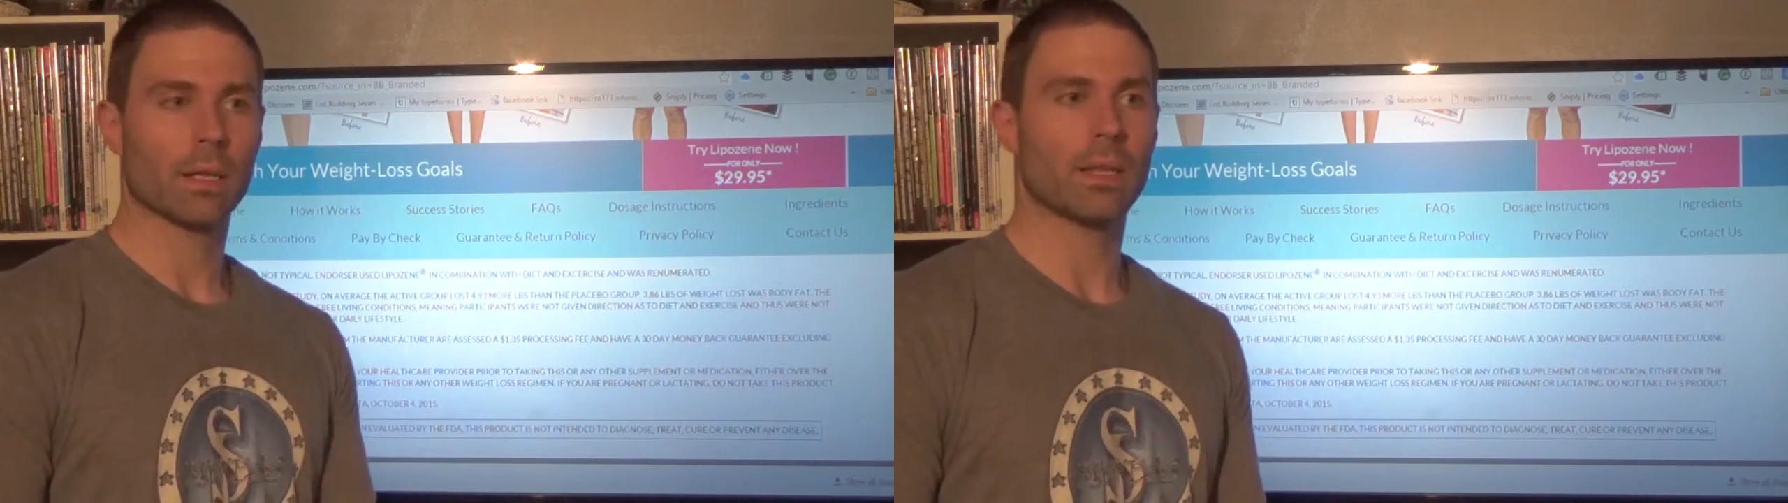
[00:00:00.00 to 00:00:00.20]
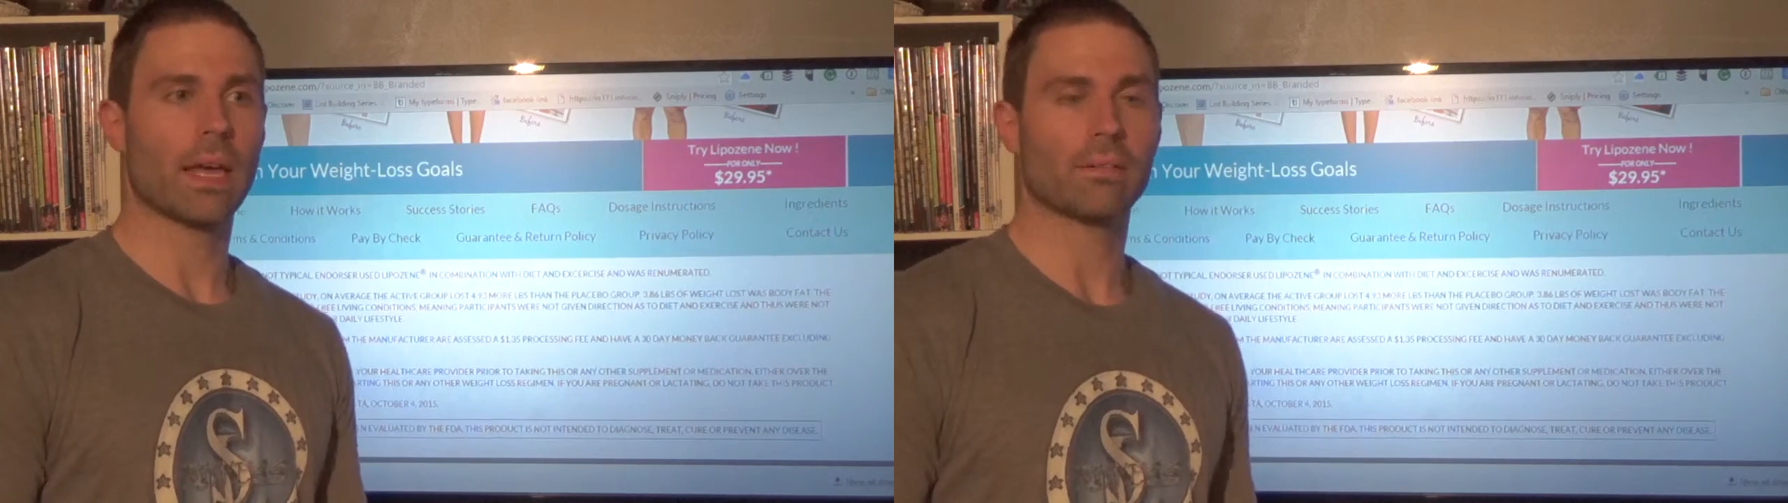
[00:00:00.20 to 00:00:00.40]

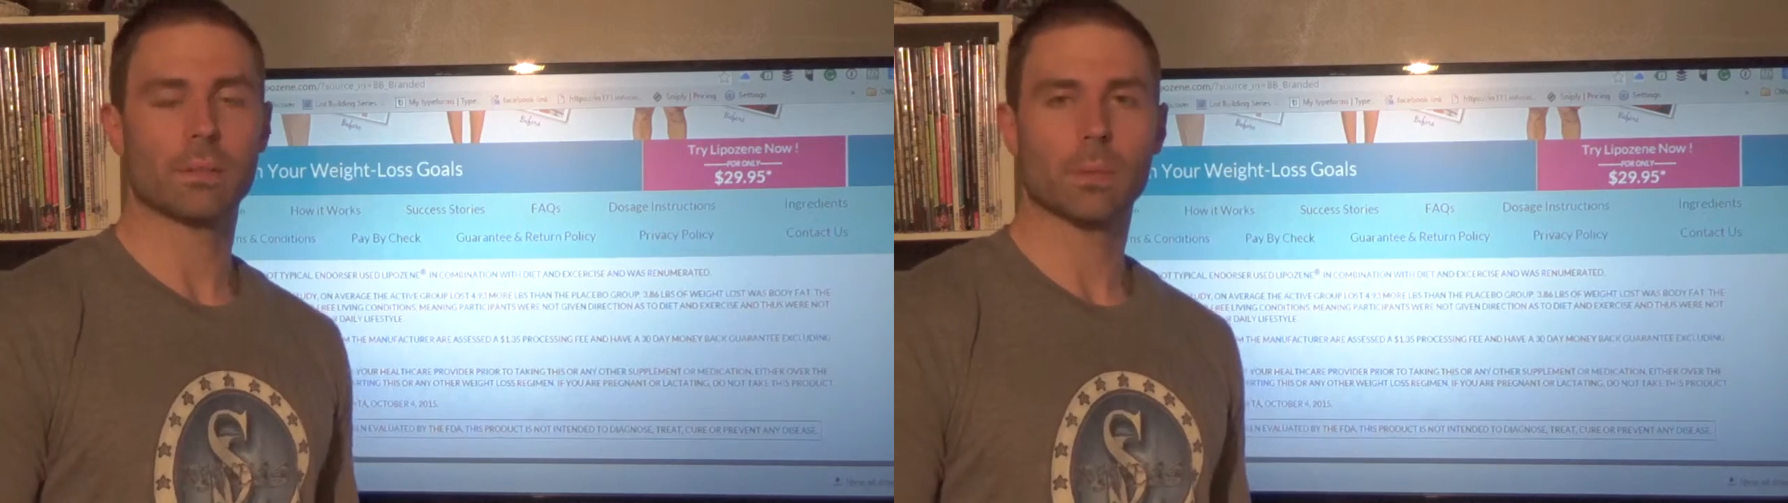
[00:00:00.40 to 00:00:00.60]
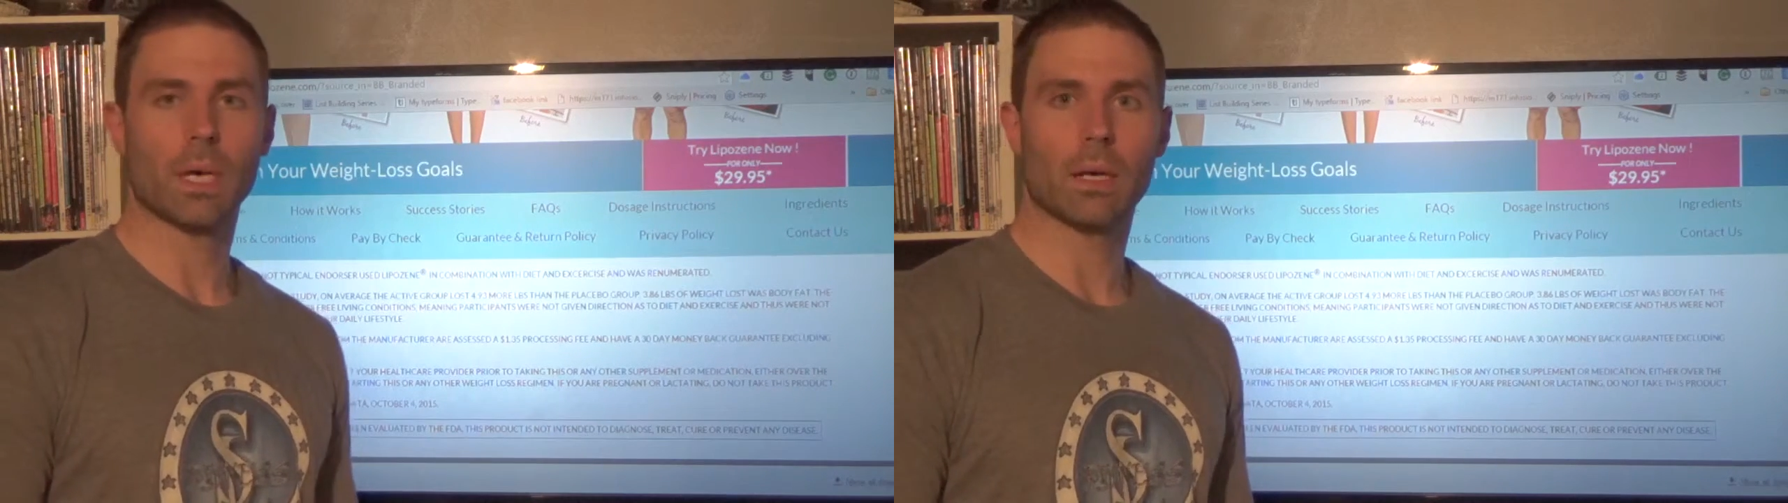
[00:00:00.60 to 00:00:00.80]

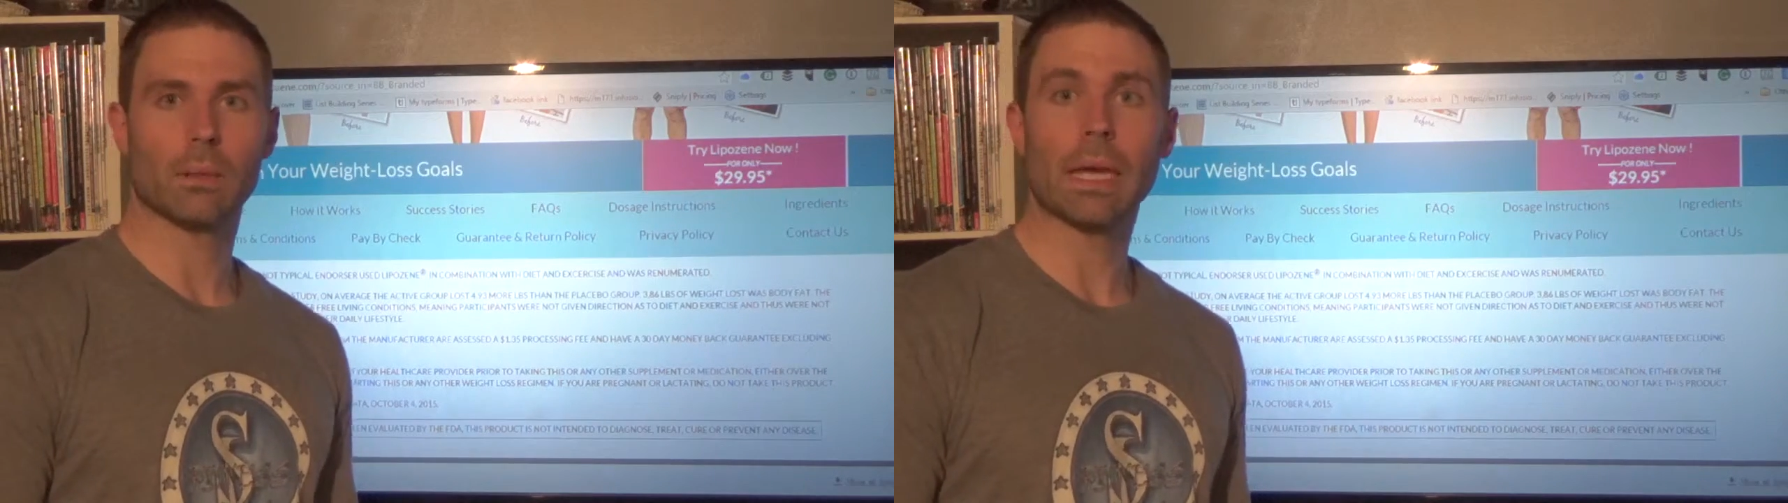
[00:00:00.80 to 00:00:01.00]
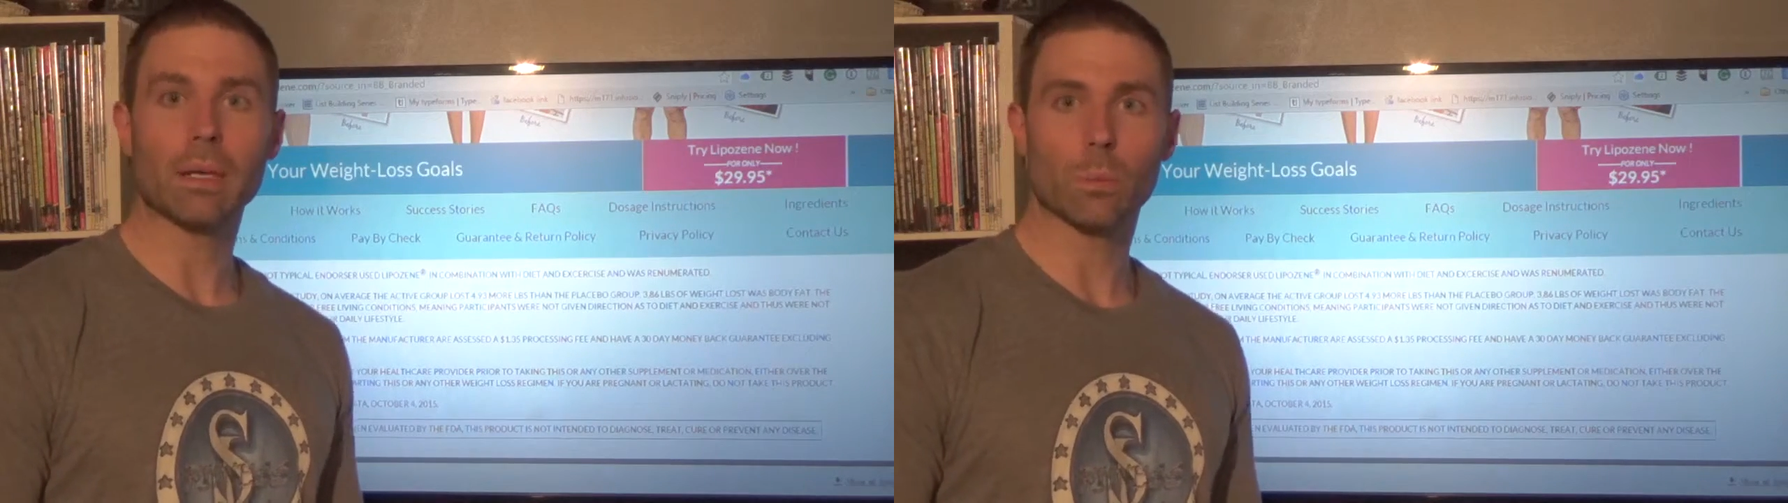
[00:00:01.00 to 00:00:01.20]
that uh,
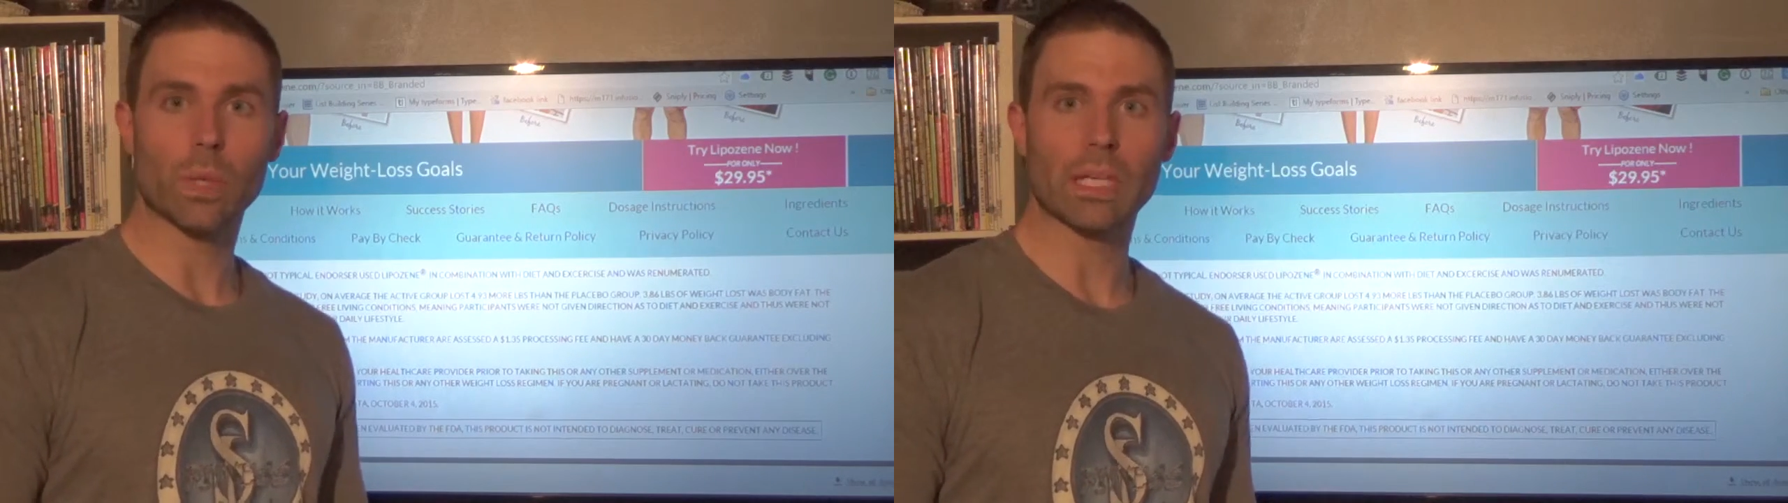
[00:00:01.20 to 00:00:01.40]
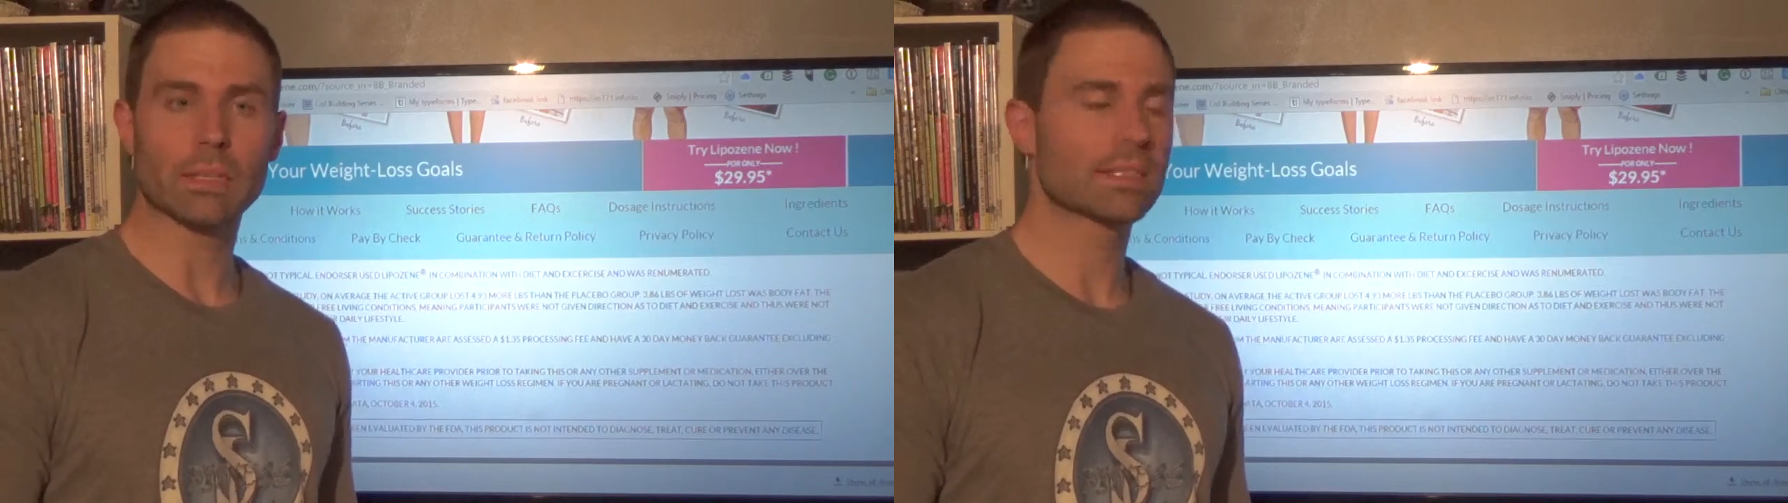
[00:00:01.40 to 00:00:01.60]
eight
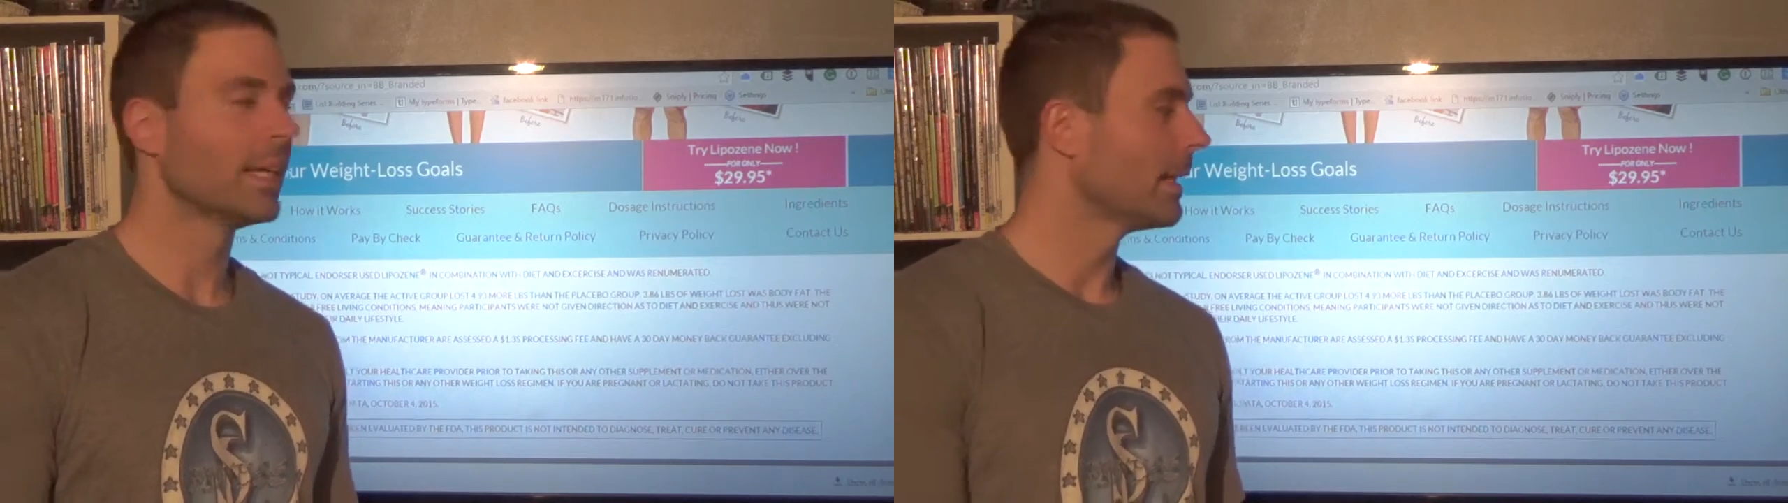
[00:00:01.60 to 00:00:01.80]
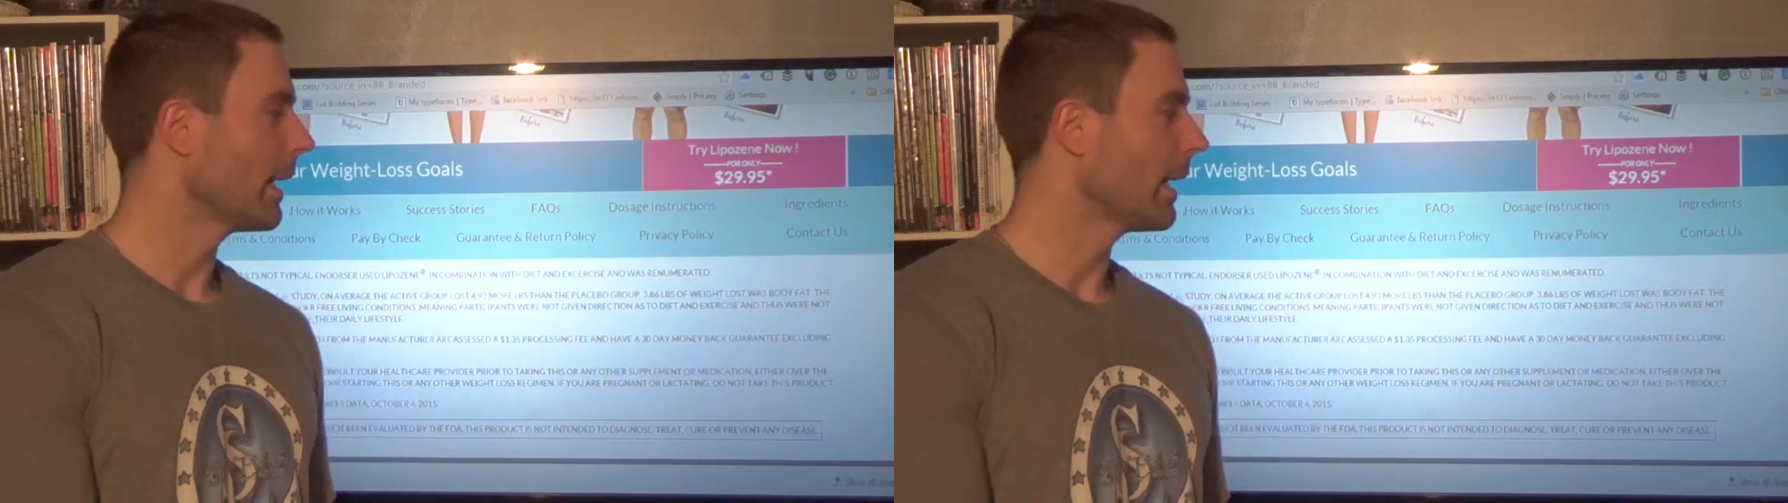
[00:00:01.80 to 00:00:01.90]
weeks